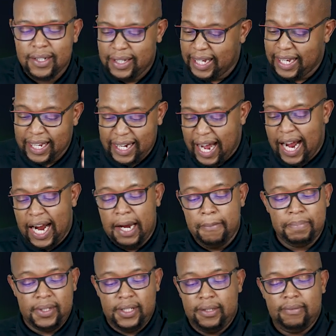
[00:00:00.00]
They get
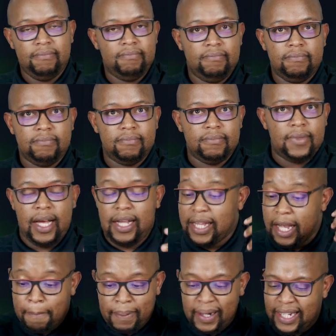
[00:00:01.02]
hyped and
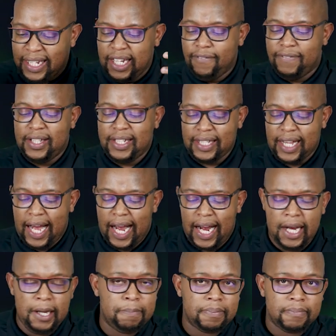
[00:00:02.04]
they believed in the
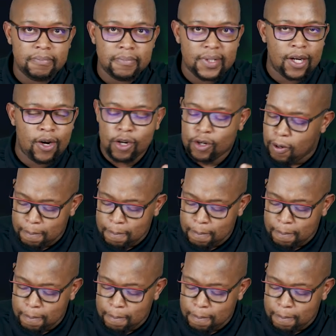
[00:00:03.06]
hype. They got